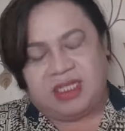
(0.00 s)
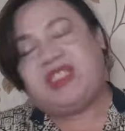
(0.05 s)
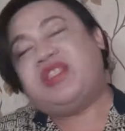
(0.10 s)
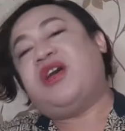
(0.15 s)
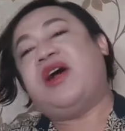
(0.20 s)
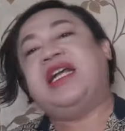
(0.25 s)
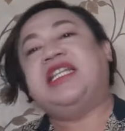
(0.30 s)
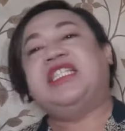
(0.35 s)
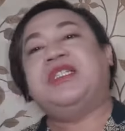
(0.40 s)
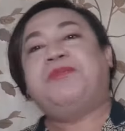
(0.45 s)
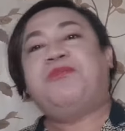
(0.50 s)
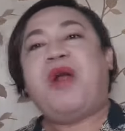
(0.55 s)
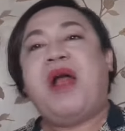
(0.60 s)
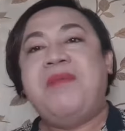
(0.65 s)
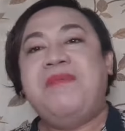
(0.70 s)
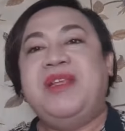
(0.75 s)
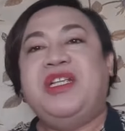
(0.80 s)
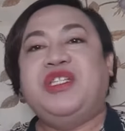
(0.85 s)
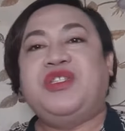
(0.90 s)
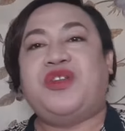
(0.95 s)
So as
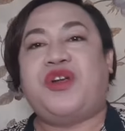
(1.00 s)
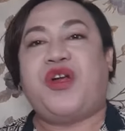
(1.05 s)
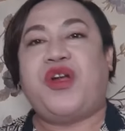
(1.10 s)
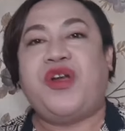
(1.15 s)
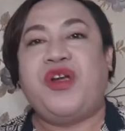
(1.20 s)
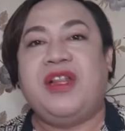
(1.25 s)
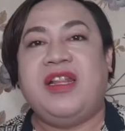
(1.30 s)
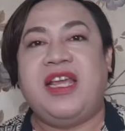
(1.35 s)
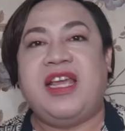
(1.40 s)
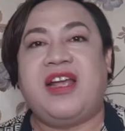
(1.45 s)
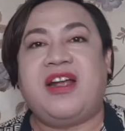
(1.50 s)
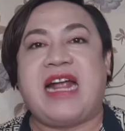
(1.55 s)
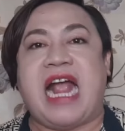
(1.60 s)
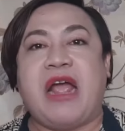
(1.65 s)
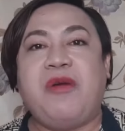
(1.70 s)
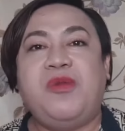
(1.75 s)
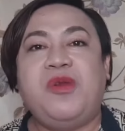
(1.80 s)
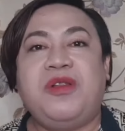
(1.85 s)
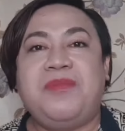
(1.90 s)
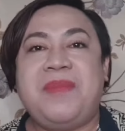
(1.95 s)
promised earlier, I
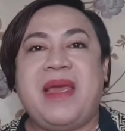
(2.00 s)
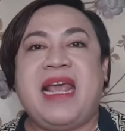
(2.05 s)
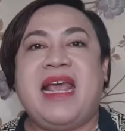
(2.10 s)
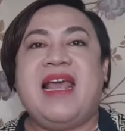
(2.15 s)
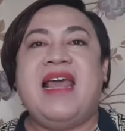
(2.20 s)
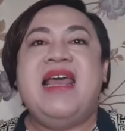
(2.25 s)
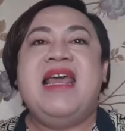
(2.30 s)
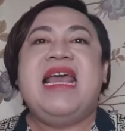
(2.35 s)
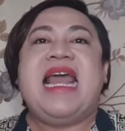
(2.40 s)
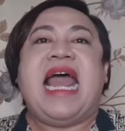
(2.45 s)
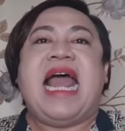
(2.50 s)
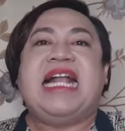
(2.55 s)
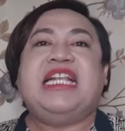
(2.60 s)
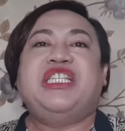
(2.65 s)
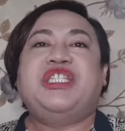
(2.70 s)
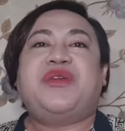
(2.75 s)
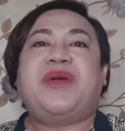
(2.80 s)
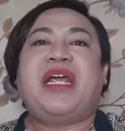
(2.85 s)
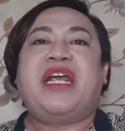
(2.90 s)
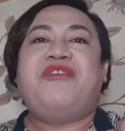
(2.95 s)
will be
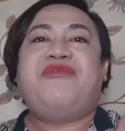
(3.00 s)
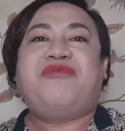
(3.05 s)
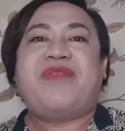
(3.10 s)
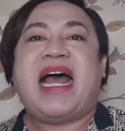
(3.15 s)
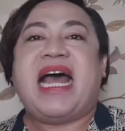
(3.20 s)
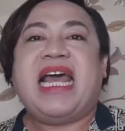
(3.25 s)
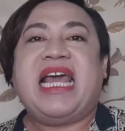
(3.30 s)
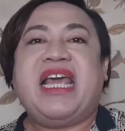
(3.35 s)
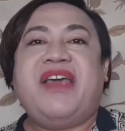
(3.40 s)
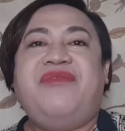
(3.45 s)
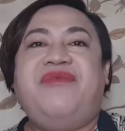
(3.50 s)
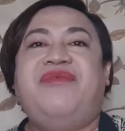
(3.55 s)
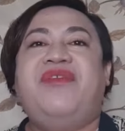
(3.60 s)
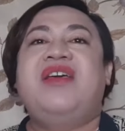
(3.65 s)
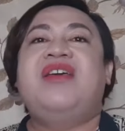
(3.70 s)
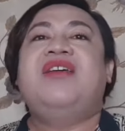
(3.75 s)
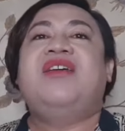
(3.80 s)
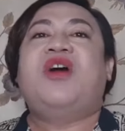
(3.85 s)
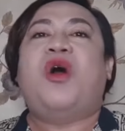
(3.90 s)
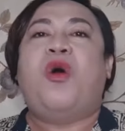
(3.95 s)
answering 5
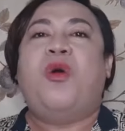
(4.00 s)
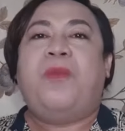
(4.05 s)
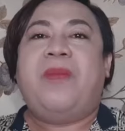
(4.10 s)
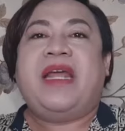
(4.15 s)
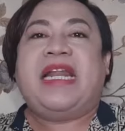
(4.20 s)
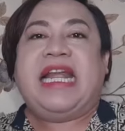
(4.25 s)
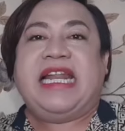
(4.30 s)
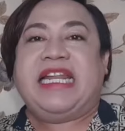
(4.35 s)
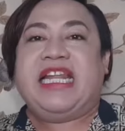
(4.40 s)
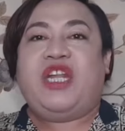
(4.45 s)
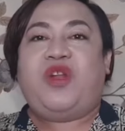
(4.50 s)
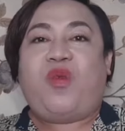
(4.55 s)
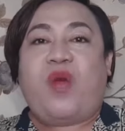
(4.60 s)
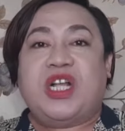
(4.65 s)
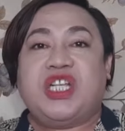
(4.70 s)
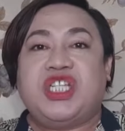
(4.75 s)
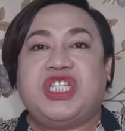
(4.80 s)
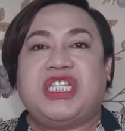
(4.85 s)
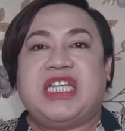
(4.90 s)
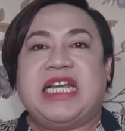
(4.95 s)
open-ended
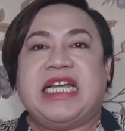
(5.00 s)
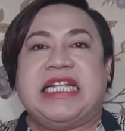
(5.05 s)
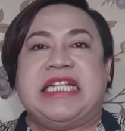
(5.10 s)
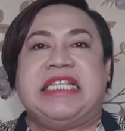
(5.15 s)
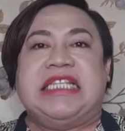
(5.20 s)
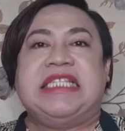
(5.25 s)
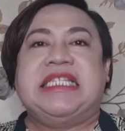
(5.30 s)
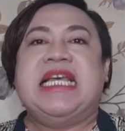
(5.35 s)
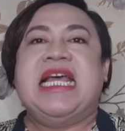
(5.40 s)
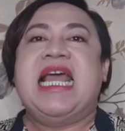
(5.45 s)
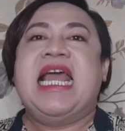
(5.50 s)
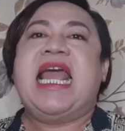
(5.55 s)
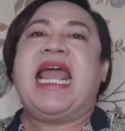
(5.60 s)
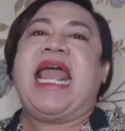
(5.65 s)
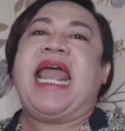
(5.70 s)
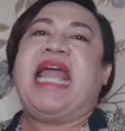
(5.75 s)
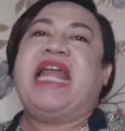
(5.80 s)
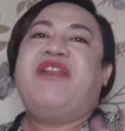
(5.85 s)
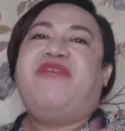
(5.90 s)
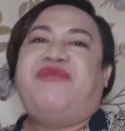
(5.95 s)
questions
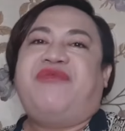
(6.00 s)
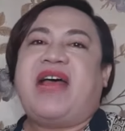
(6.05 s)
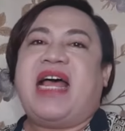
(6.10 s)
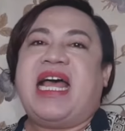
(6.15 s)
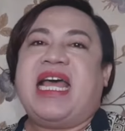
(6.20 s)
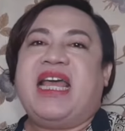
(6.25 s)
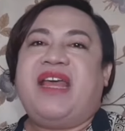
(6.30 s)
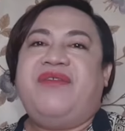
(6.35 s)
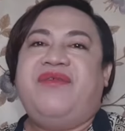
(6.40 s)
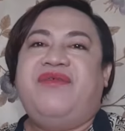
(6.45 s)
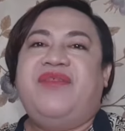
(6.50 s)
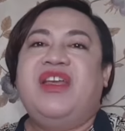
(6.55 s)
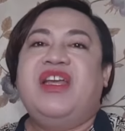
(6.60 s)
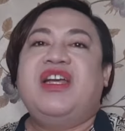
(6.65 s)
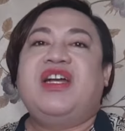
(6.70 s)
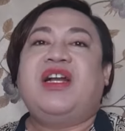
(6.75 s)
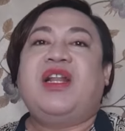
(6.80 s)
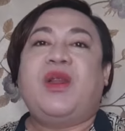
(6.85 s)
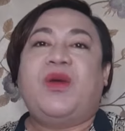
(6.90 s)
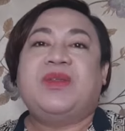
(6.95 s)
and 5
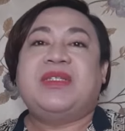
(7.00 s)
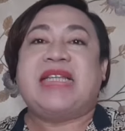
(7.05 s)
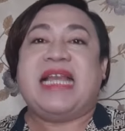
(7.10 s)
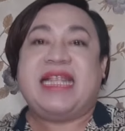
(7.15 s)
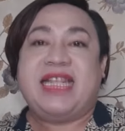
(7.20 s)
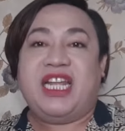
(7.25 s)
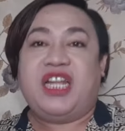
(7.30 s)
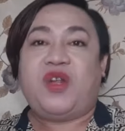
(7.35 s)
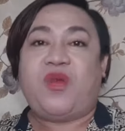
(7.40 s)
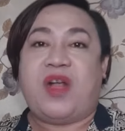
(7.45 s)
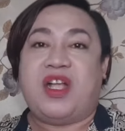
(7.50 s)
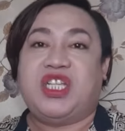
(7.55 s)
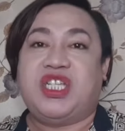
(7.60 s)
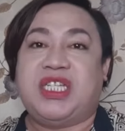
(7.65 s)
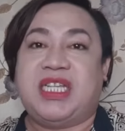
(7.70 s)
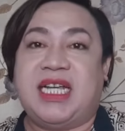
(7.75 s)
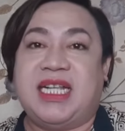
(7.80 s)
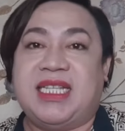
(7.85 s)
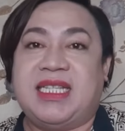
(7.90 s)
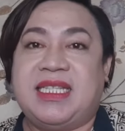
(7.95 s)
closed-ended
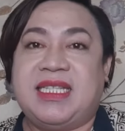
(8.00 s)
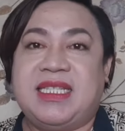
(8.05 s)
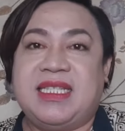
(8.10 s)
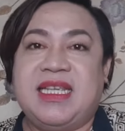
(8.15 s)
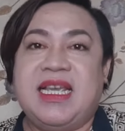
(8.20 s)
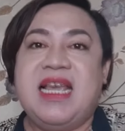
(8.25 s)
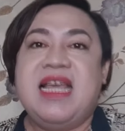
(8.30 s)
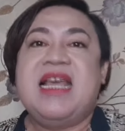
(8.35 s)
questions.